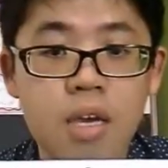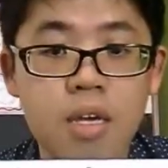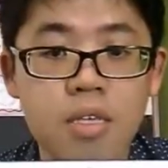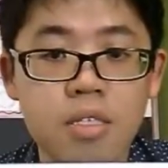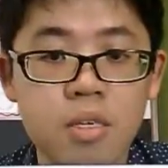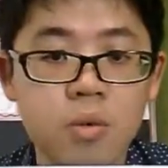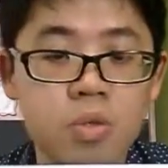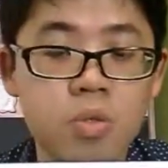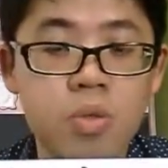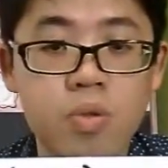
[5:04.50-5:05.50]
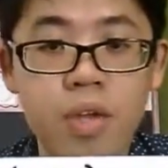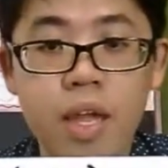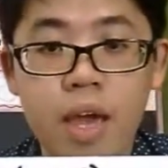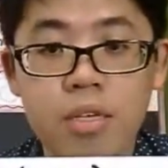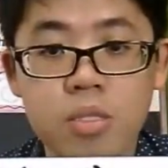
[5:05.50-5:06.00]
is equal to
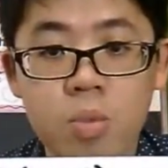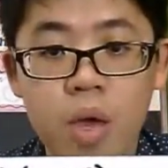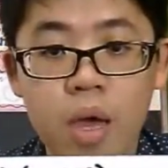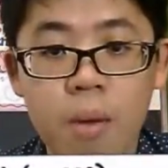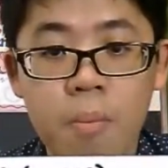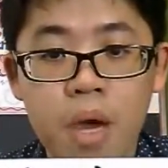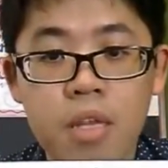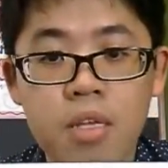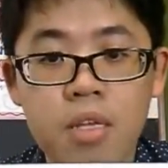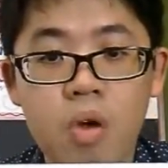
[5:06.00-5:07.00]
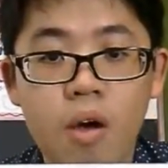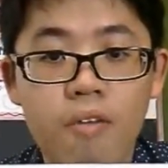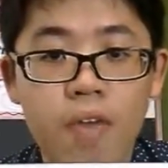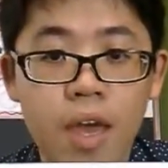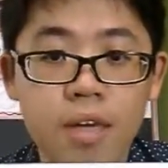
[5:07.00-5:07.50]
3x squared minus
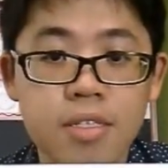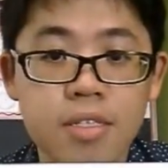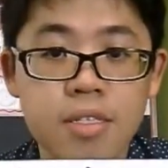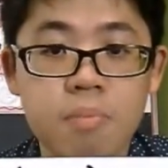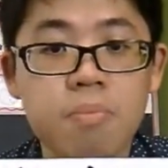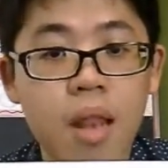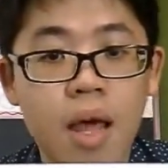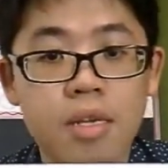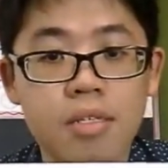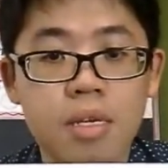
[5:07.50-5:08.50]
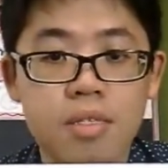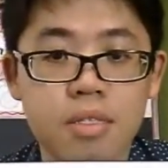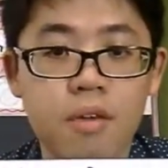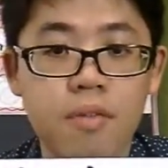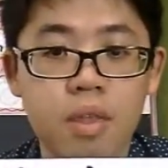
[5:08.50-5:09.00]
12x plus
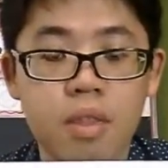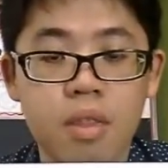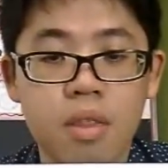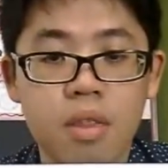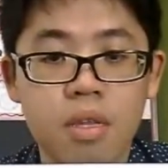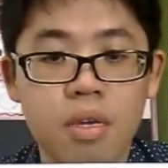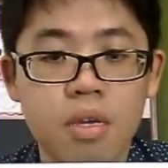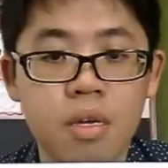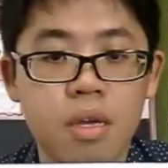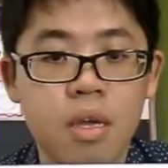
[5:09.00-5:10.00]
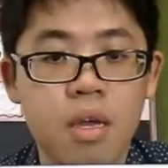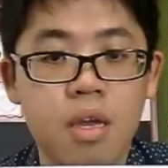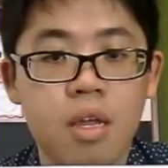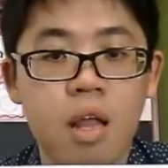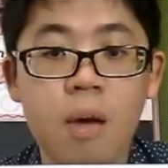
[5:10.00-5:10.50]
7.
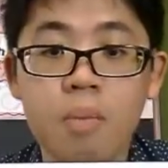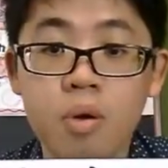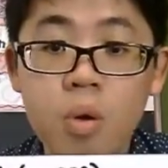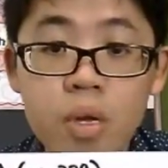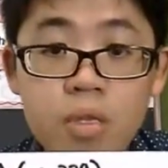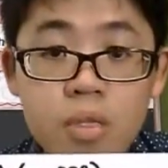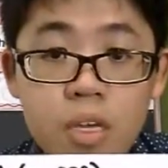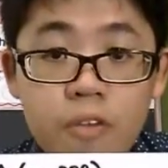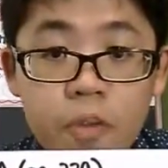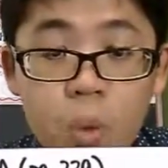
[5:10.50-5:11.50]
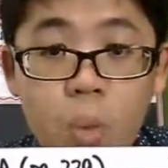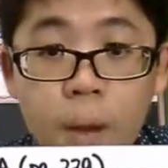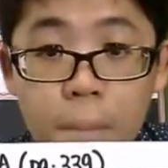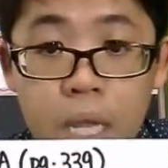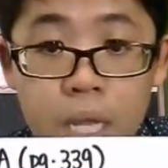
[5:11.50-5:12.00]
And I'm going to give you
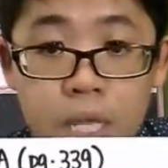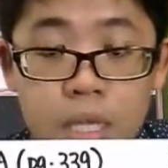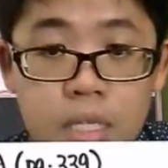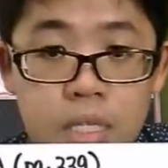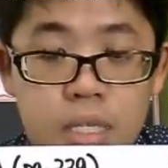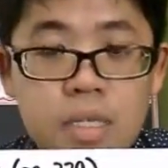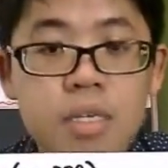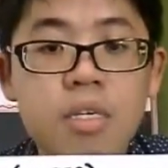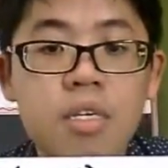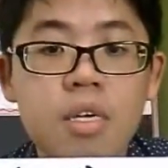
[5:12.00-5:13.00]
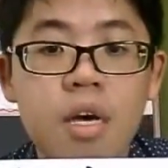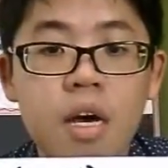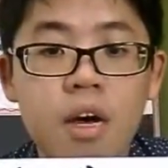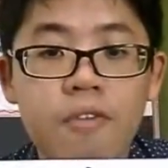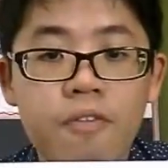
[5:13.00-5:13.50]
1 minute.
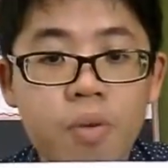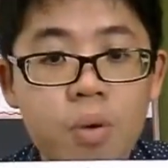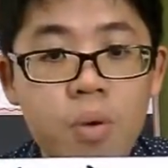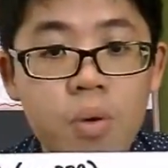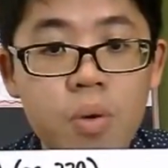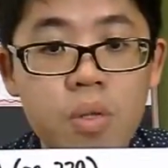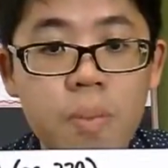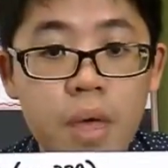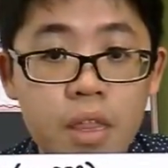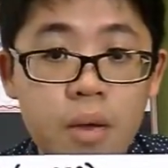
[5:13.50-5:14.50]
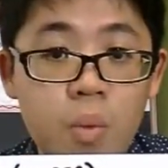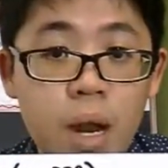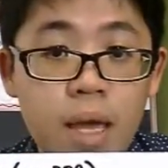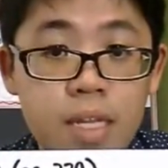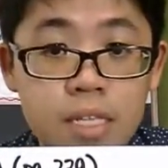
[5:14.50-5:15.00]
Follow the method
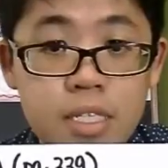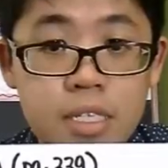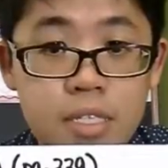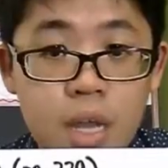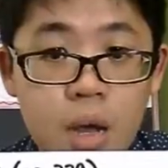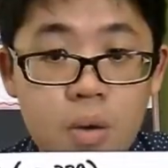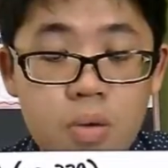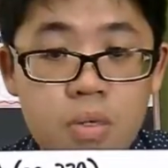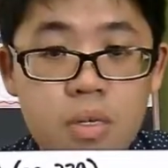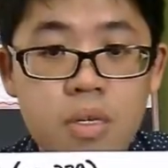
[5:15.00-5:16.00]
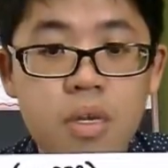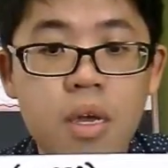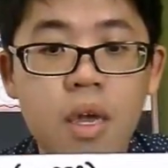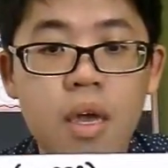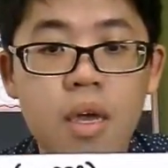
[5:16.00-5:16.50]
what I did just now
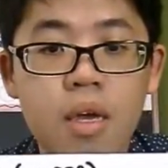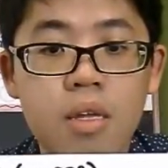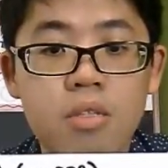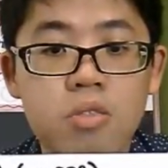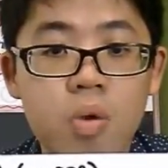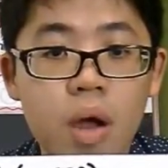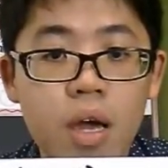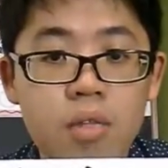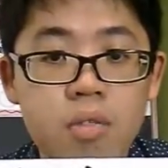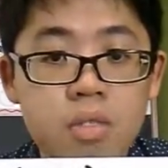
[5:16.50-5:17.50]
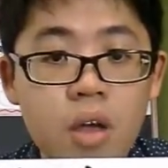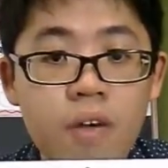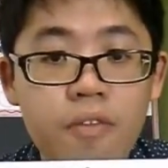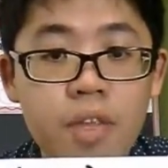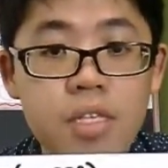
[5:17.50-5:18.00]
and try to
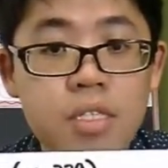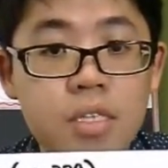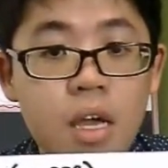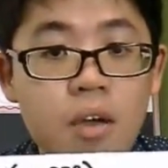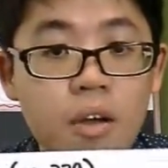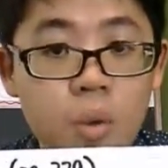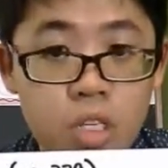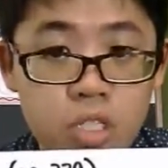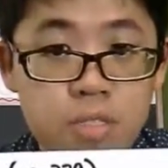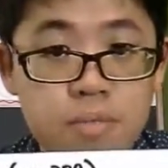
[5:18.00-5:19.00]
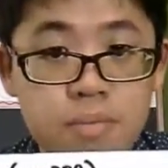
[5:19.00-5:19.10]
solve this question.